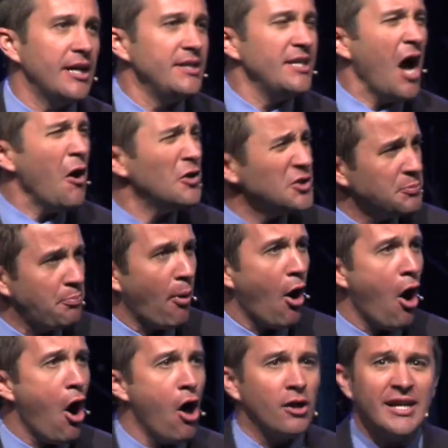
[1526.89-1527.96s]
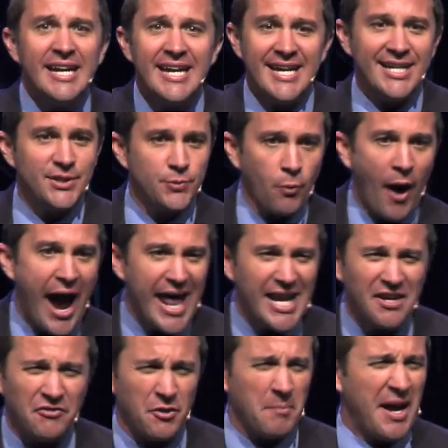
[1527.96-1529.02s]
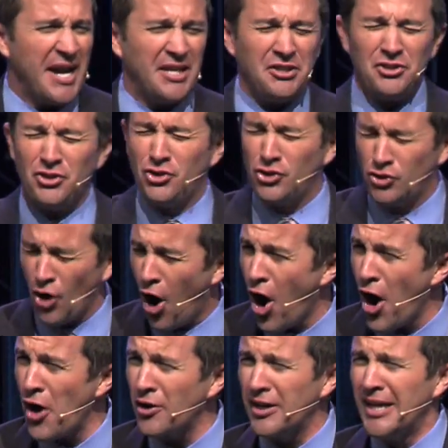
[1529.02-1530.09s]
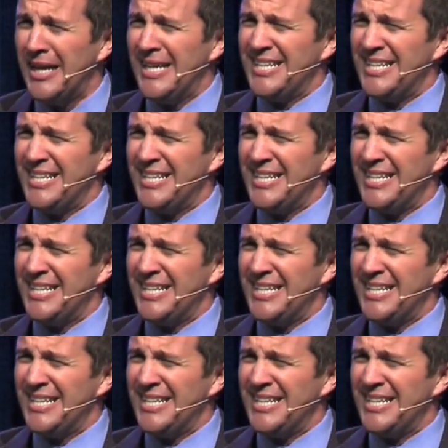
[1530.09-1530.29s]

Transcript: And notice Paul, he's writing from a dark,